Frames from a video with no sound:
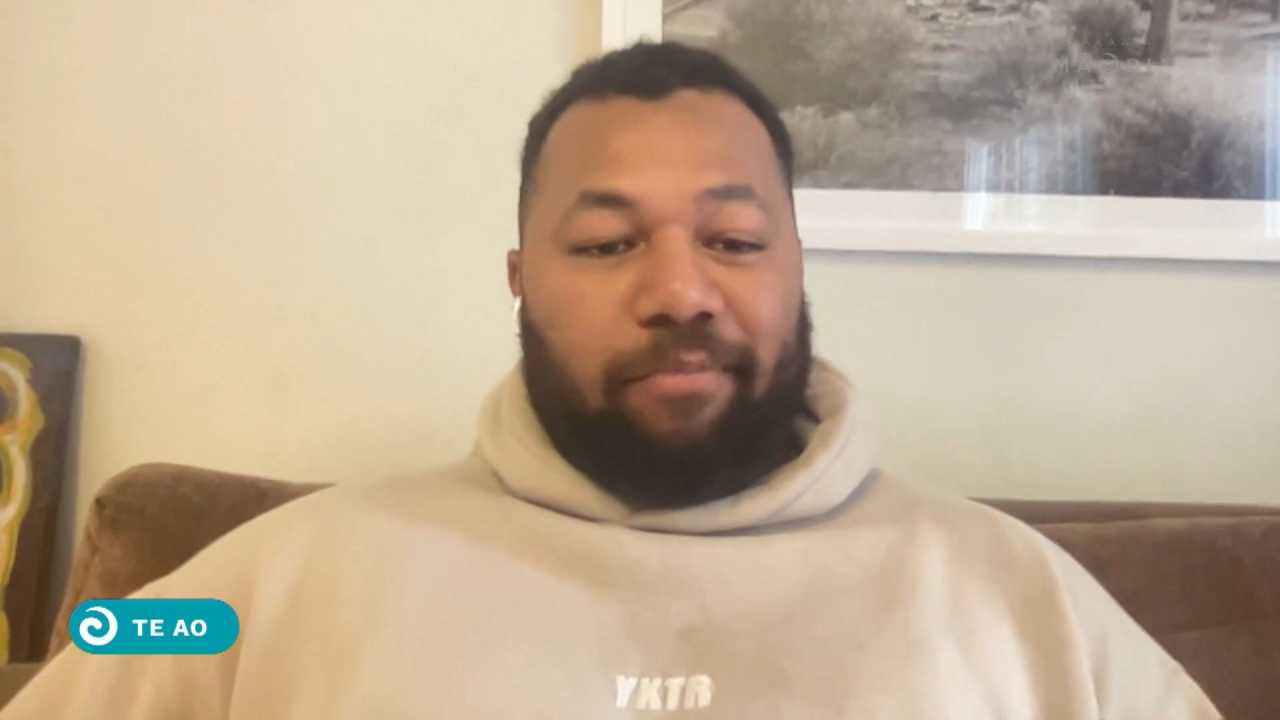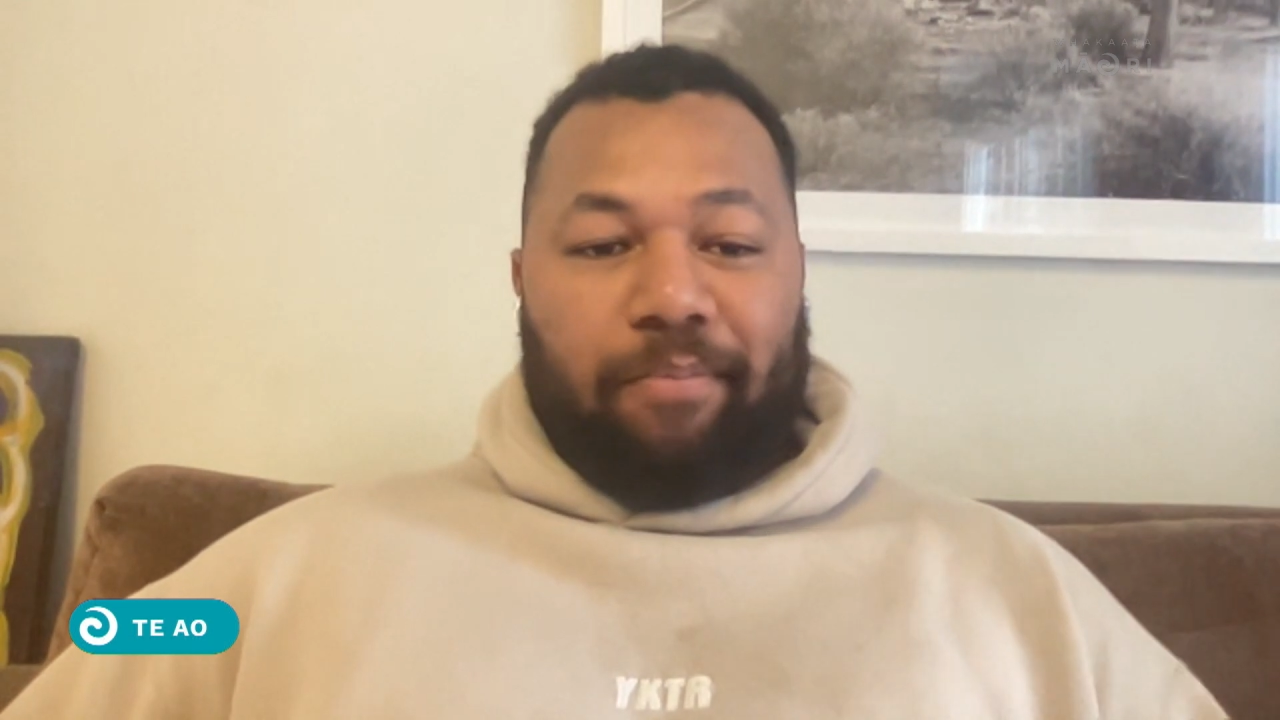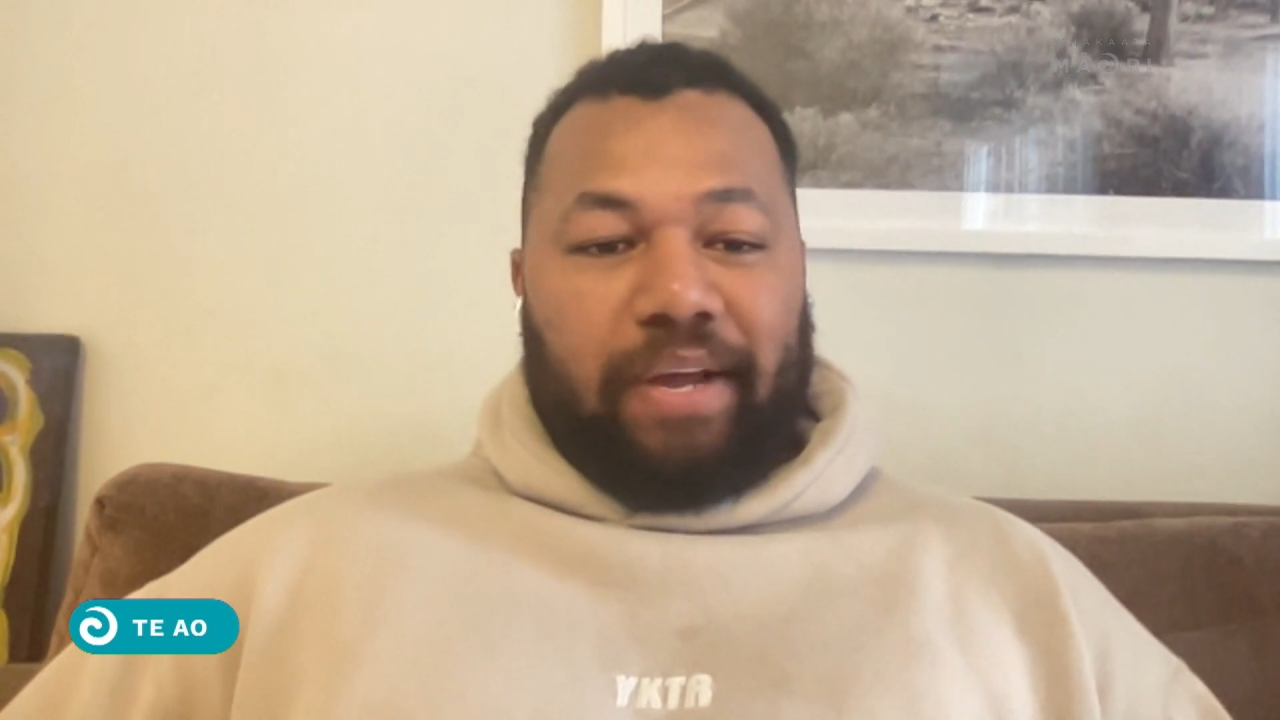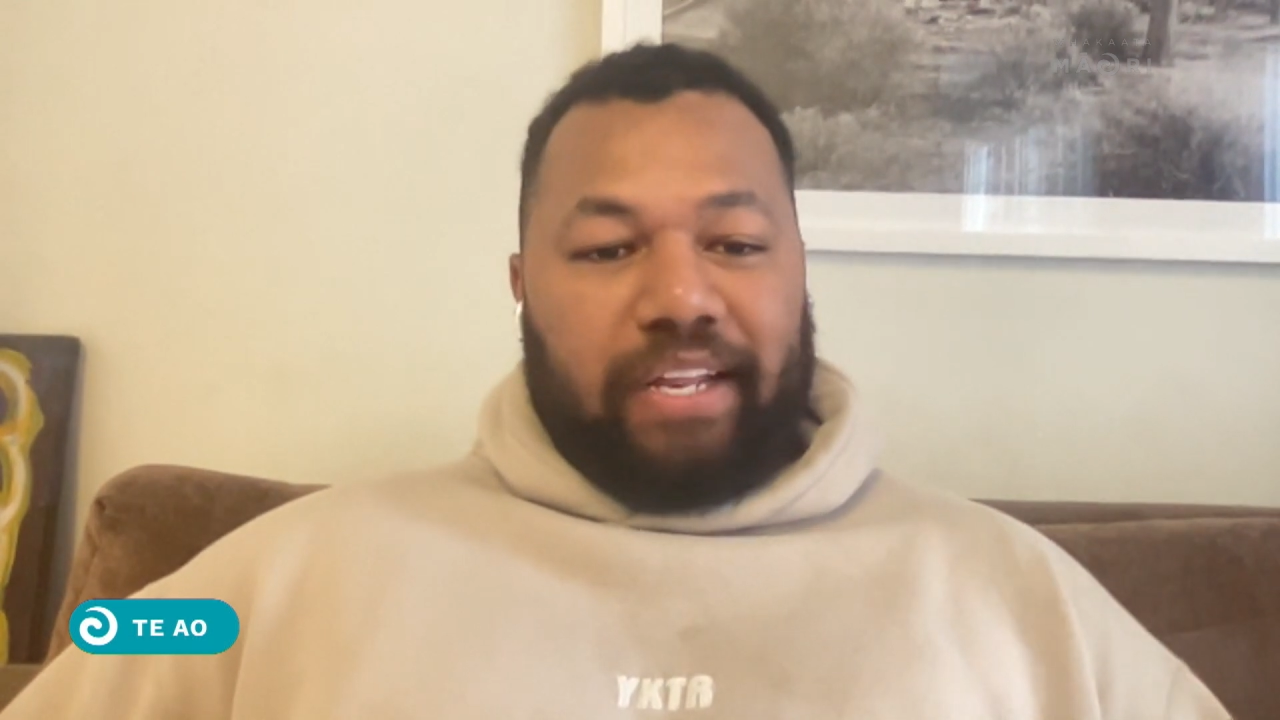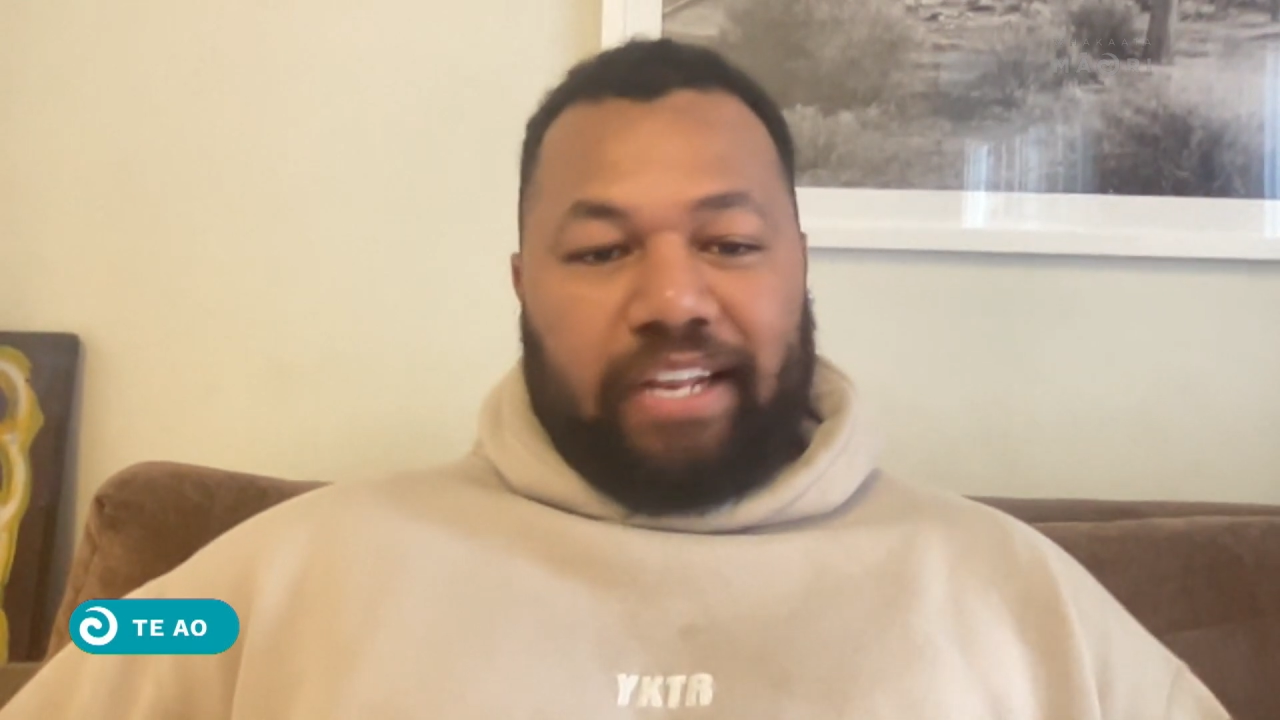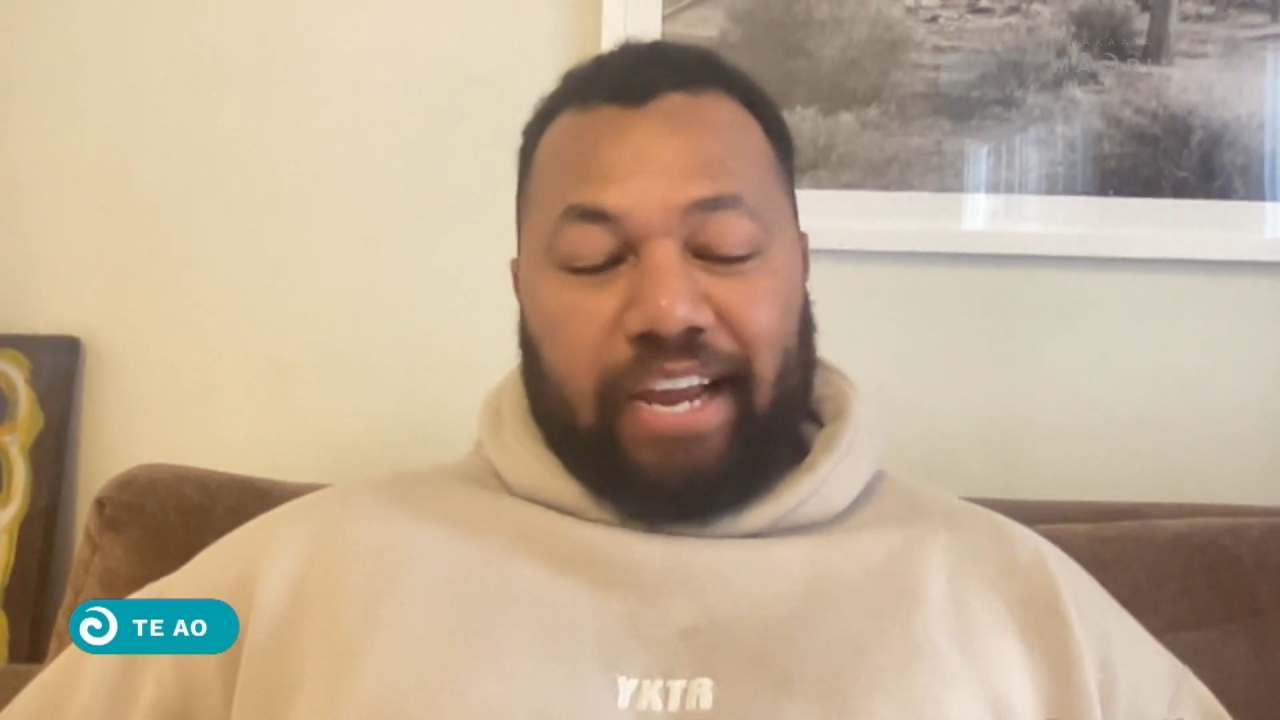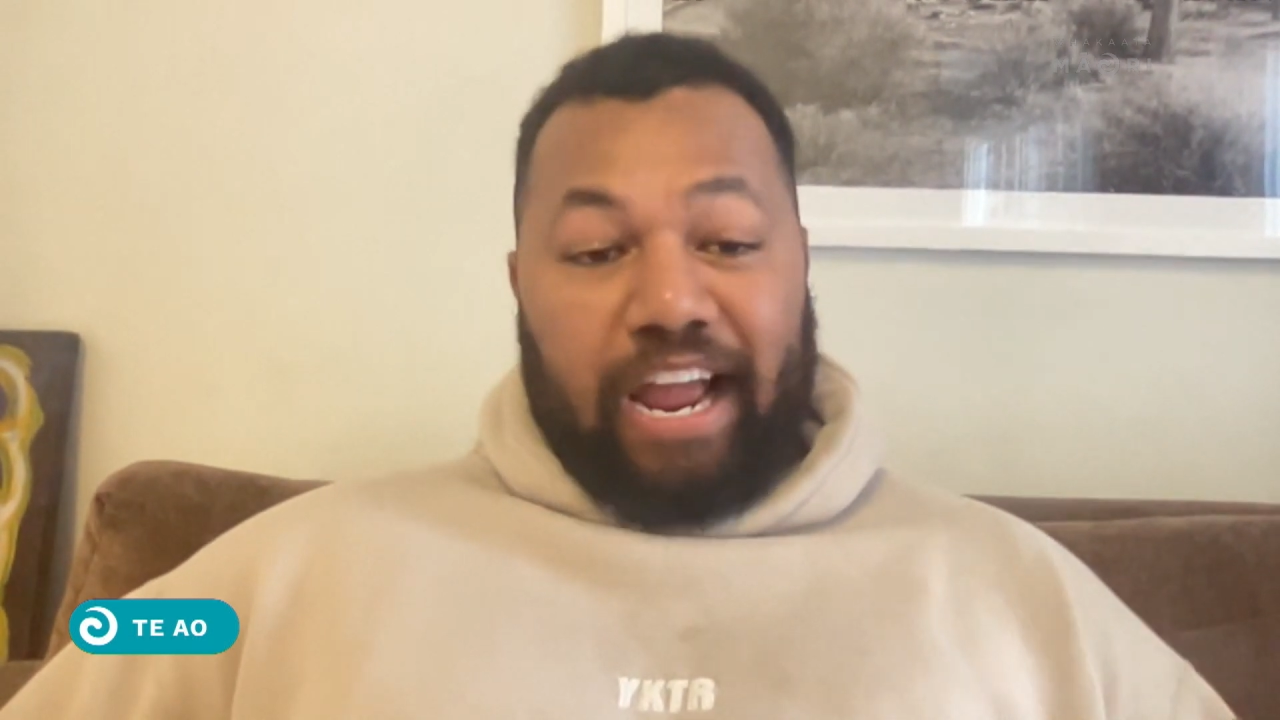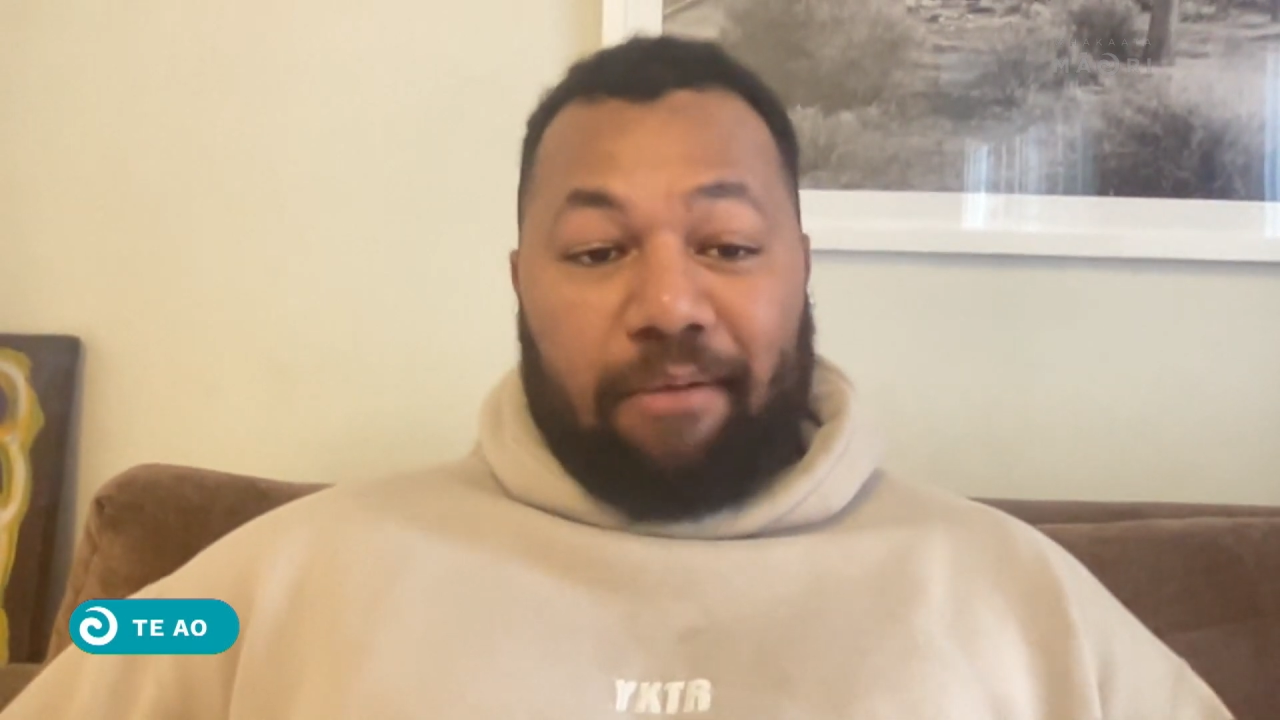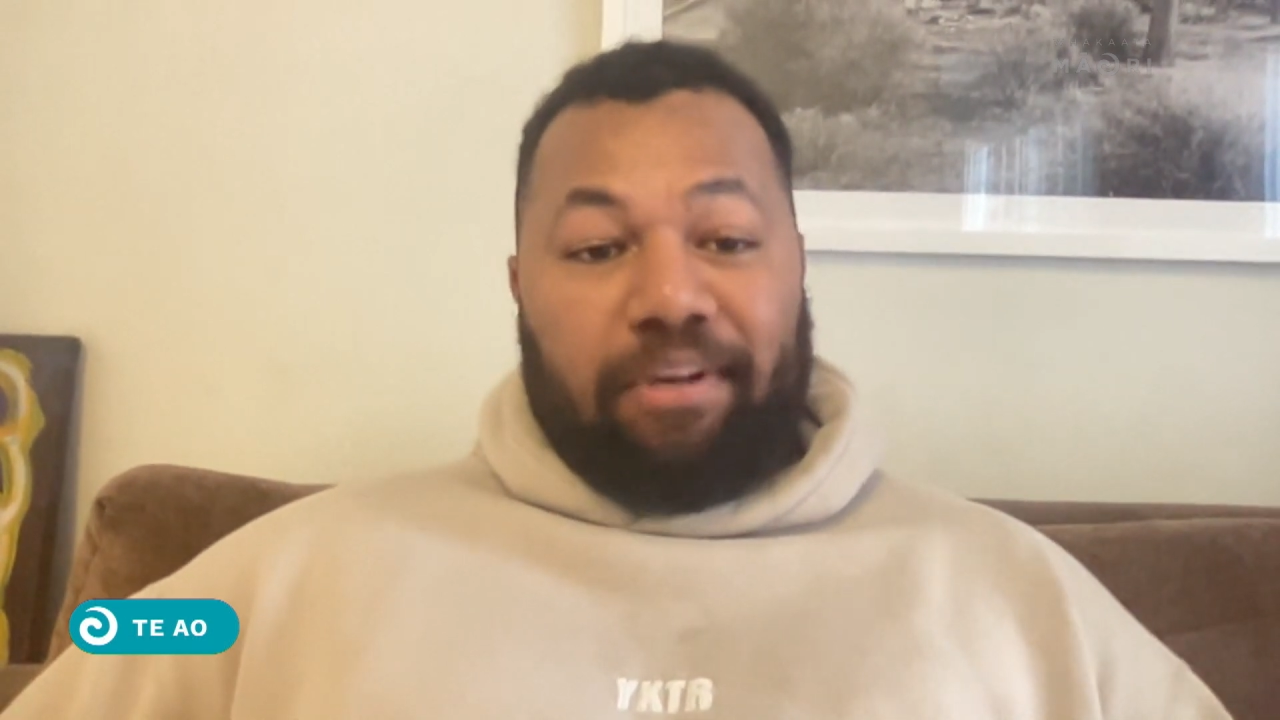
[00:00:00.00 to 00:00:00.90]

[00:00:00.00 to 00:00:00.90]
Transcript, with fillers: about like how